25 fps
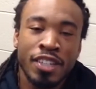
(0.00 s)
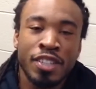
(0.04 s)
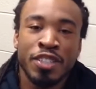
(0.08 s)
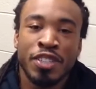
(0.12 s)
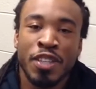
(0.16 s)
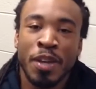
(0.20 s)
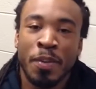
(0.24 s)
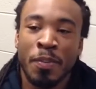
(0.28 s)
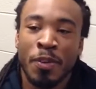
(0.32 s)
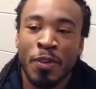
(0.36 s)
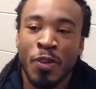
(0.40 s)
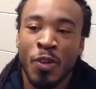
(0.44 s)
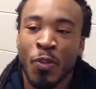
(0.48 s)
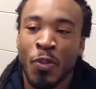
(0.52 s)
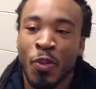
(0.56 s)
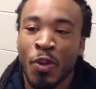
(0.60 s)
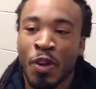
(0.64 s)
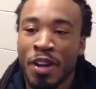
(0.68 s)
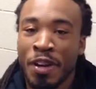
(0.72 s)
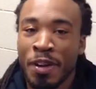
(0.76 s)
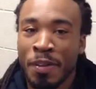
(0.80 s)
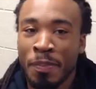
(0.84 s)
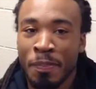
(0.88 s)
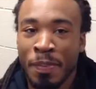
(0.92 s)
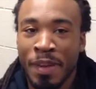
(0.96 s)
You're so much
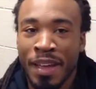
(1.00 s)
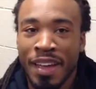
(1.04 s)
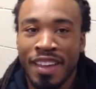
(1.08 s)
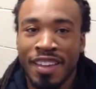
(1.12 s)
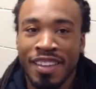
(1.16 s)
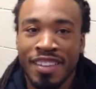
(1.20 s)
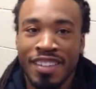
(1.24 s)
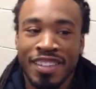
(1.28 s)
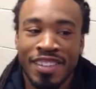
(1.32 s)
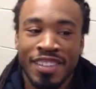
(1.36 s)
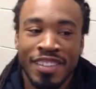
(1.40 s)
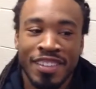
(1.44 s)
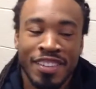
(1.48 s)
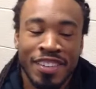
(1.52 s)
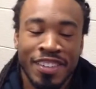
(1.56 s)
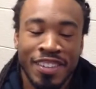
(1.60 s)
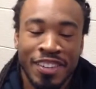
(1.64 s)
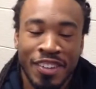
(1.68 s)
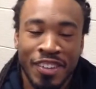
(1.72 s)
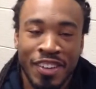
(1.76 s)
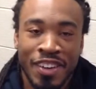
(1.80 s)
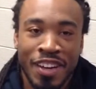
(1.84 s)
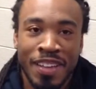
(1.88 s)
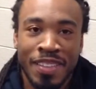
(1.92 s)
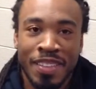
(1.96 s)
worried about, you know,
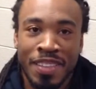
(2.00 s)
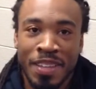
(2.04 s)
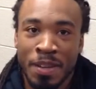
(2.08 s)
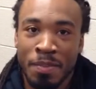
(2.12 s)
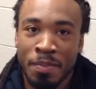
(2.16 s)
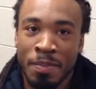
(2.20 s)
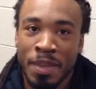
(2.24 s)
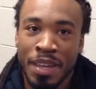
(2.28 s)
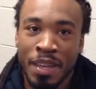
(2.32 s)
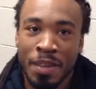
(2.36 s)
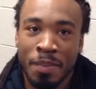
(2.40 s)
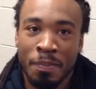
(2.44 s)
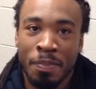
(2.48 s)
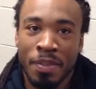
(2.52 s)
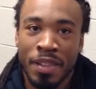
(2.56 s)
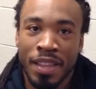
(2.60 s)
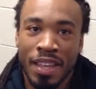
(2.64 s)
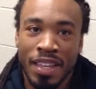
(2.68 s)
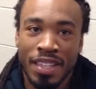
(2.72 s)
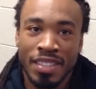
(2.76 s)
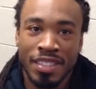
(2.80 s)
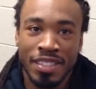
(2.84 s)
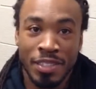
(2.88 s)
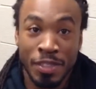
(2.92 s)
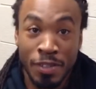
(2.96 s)
going out there and making
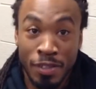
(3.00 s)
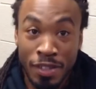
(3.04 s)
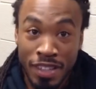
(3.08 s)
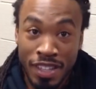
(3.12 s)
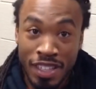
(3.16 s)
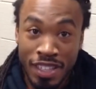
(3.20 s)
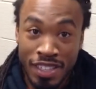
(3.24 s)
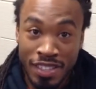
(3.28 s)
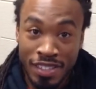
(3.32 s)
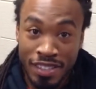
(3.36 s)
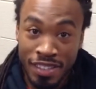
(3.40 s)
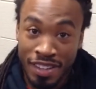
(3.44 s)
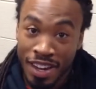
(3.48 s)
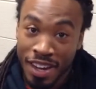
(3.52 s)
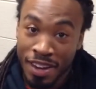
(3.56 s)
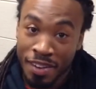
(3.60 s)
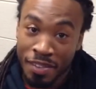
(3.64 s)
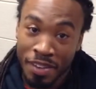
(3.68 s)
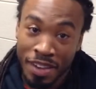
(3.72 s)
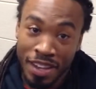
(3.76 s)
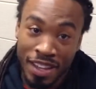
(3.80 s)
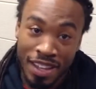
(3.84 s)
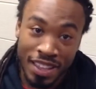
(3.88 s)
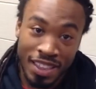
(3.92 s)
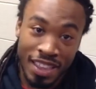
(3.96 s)
plays and doing things the right
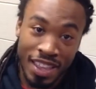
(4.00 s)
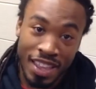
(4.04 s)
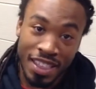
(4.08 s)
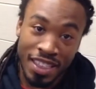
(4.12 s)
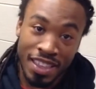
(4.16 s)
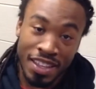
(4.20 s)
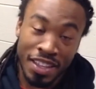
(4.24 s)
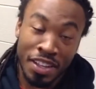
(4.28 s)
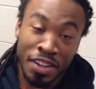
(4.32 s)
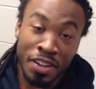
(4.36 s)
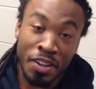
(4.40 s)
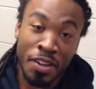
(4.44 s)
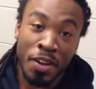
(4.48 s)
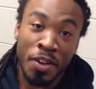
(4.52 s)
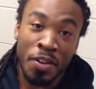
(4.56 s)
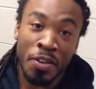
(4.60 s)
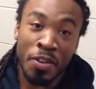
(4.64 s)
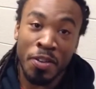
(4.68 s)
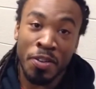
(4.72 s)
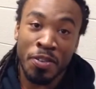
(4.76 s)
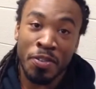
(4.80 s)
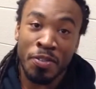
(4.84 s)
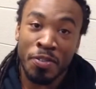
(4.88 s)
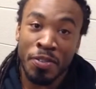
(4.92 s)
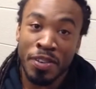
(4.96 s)
way that the
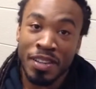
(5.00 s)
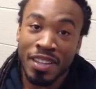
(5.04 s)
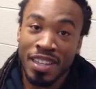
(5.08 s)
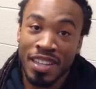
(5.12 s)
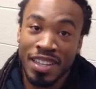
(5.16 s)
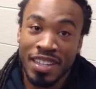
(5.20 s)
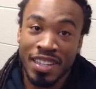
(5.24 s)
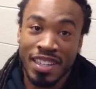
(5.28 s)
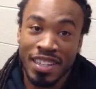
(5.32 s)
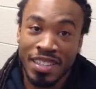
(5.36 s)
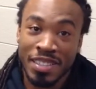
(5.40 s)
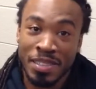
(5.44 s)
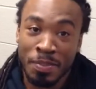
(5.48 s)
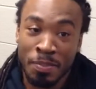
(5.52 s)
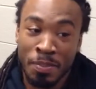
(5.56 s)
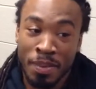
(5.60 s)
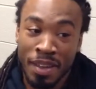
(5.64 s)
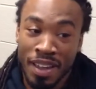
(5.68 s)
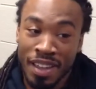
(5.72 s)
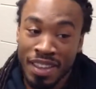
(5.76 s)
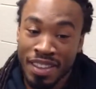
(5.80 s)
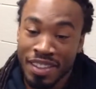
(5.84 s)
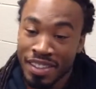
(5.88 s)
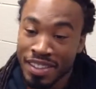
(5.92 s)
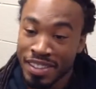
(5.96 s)
cold really doesn't
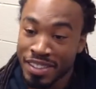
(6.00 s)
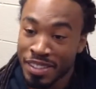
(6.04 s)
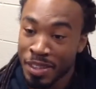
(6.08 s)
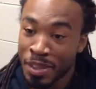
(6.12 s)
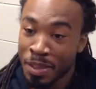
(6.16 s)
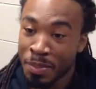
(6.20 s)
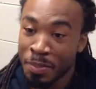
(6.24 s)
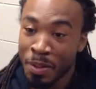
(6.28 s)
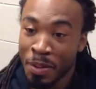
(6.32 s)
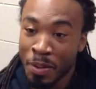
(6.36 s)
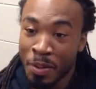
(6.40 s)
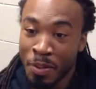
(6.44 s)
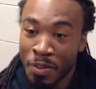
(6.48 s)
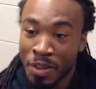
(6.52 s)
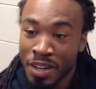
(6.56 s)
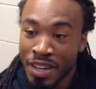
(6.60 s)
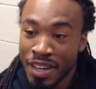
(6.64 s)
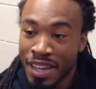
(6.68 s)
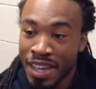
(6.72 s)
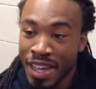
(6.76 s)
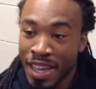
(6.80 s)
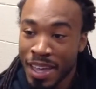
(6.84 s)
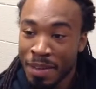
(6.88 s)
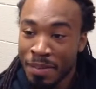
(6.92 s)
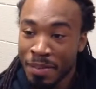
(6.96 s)
bother you. There's only been
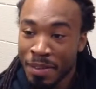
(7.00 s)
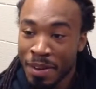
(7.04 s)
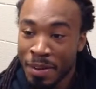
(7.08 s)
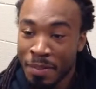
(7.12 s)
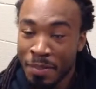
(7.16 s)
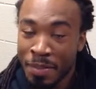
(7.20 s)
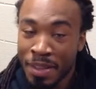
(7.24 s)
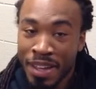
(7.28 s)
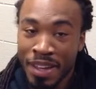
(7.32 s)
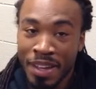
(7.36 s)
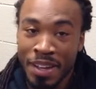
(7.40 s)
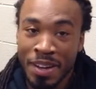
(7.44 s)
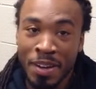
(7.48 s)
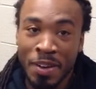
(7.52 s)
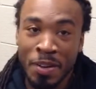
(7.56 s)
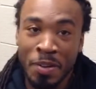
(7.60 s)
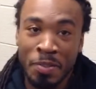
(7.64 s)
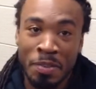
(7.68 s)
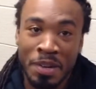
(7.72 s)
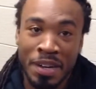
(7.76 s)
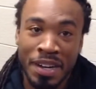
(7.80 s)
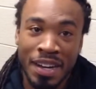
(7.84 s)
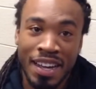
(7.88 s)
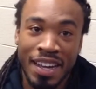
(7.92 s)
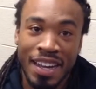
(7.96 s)
one game where I'm like, oh
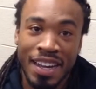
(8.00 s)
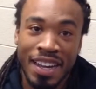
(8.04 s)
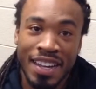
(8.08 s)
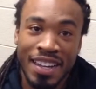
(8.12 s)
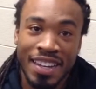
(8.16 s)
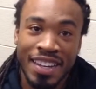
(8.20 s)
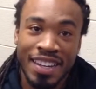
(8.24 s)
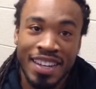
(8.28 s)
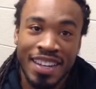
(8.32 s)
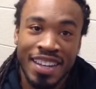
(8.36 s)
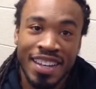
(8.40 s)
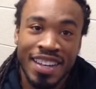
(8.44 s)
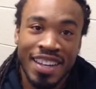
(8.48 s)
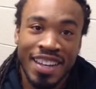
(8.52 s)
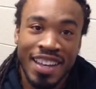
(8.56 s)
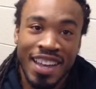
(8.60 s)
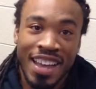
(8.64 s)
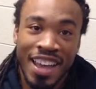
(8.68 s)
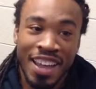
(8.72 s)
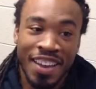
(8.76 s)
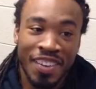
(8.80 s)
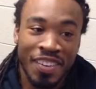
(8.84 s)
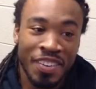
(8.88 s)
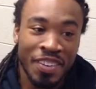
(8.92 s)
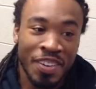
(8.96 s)
my God,
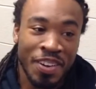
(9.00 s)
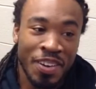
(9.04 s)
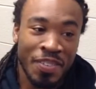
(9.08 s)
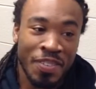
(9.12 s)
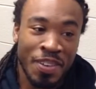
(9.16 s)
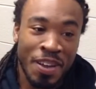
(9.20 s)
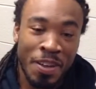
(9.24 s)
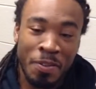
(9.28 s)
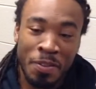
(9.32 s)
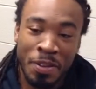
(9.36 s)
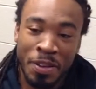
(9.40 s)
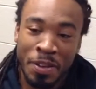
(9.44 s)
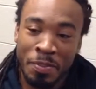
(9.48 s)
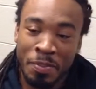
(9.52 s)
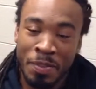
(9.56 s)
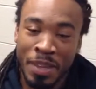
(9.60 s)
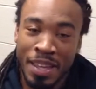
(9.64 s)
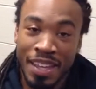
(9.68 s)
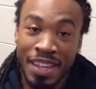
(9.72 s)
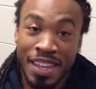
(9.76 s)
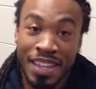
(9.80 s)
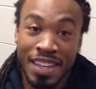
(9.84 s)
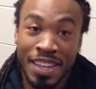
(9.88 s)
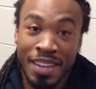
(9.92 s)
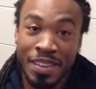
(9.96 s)
I don't know if I'm gonna
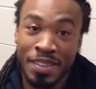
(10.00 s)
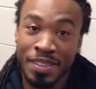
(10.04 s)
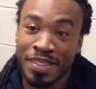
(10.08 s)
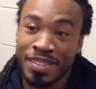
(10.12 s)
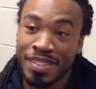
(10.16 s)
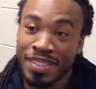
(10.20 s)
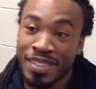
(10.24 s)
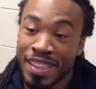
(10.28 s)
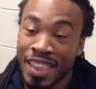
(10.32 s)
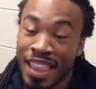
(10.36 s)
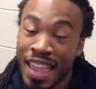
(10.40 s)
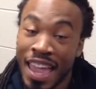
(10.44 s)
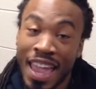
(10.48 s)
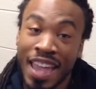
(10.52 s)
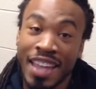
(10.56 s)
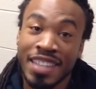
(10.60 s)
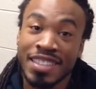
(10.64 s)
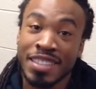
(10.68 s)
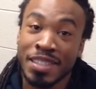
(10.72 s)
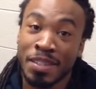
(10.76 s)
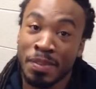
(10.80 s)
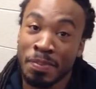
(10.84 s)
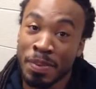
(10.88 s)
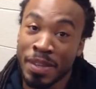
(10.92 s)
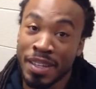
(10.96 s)
make it. That was
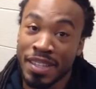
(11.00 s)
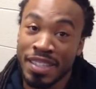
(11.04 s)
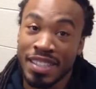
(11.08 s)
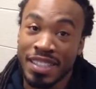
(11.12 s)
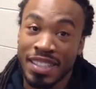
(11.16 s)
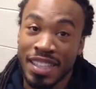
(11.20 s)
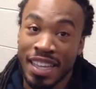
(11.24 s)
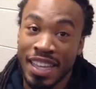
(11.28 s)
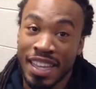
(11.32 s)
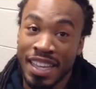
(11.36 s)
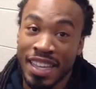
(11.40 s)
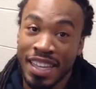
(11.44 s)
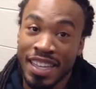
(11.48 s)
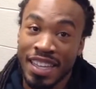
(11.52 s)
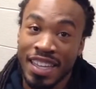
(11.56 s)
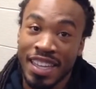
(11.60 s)
last year, Penn State.